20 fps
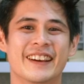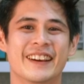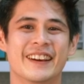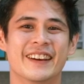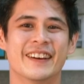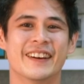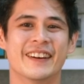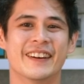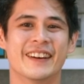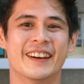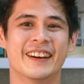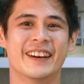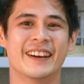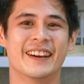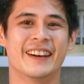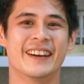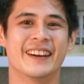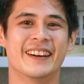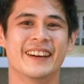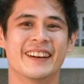
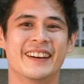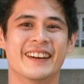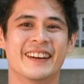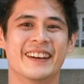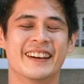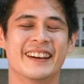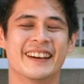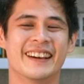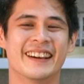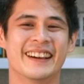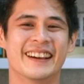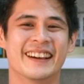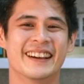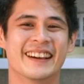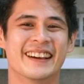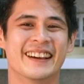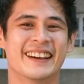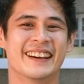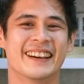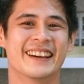
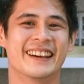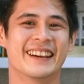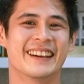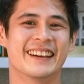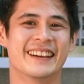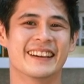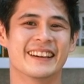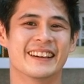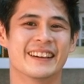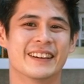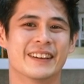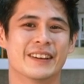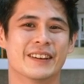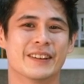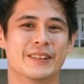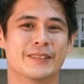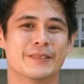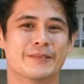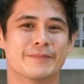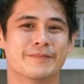
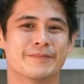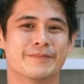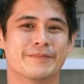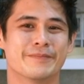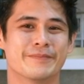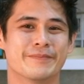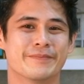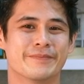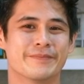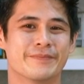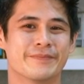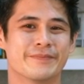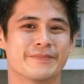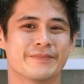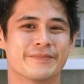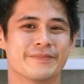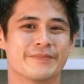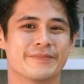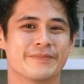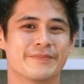
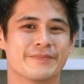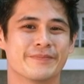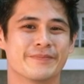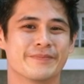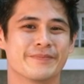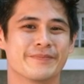The person shown says nothing.